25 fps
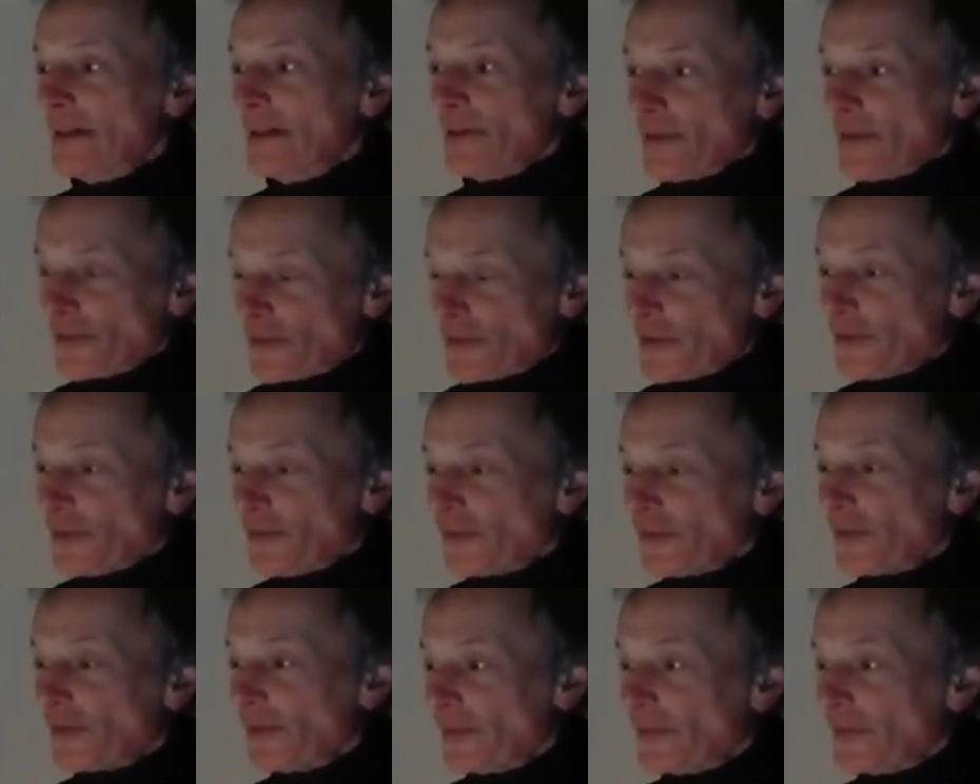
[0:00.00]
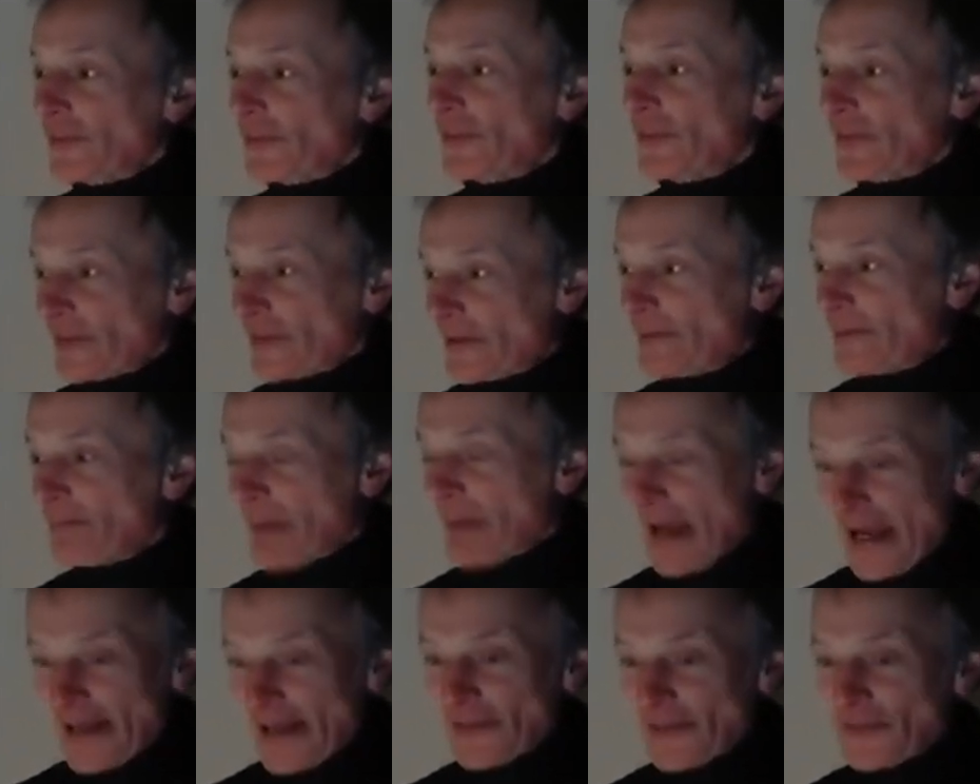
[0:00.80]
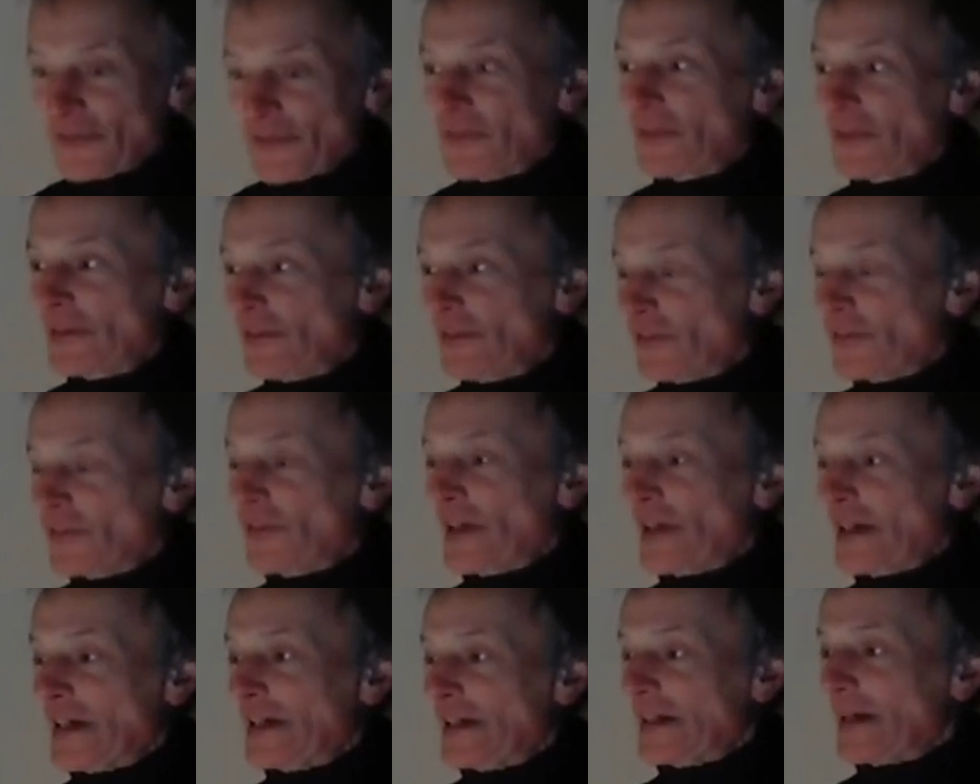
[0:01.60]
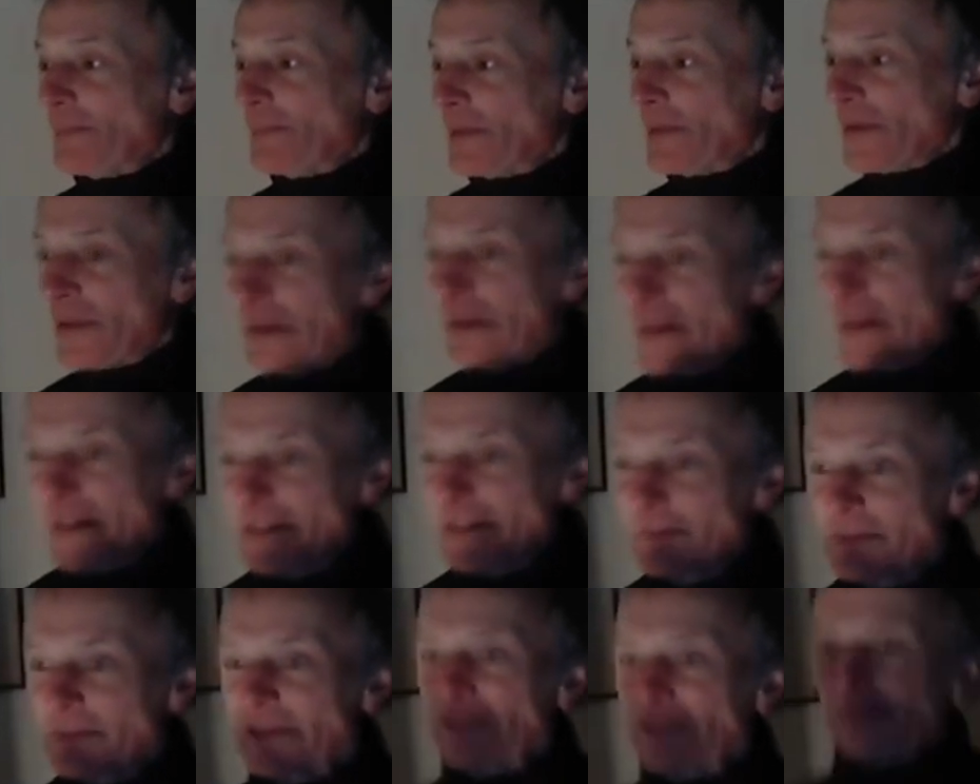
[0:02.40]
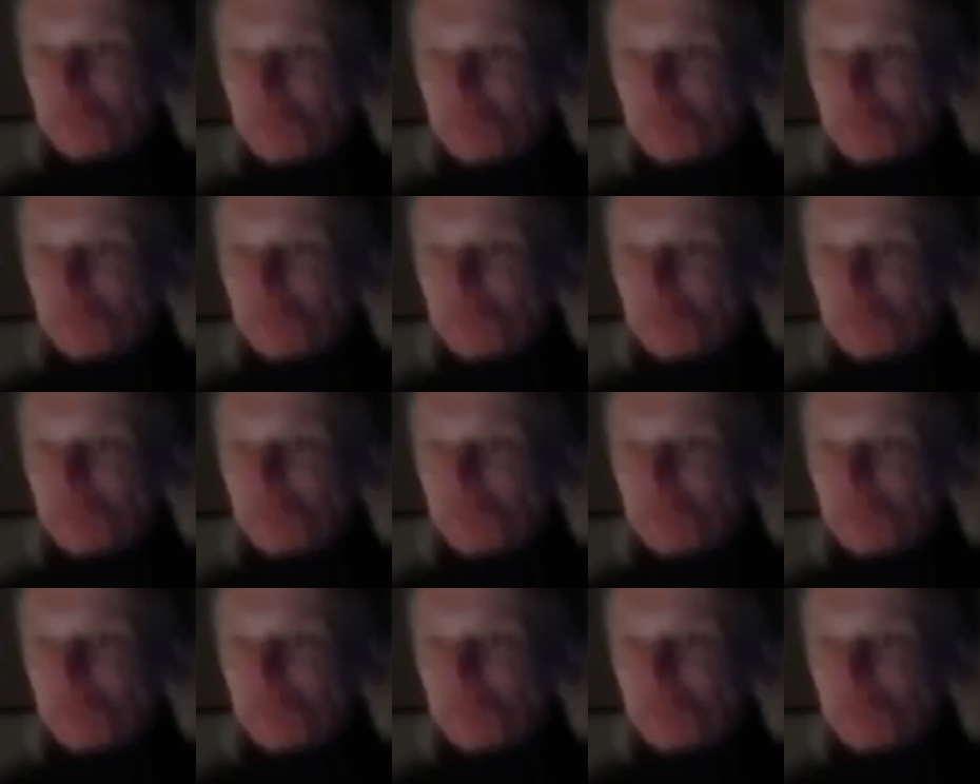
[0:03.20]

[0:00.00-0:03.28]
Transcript: the difference in mass is taken up by the lighter ones